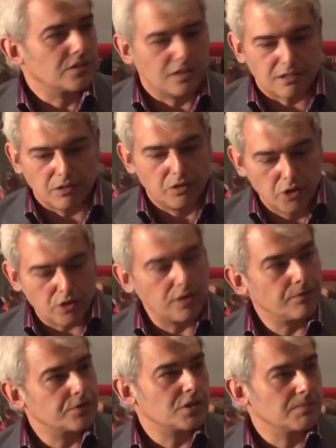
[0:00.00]
are
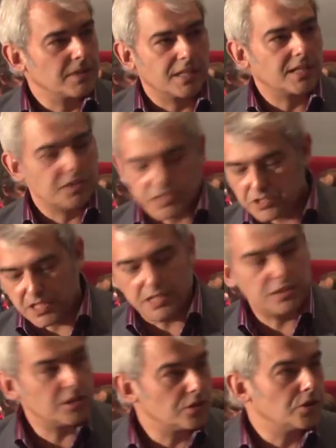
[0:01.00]
looking for something that's as easy to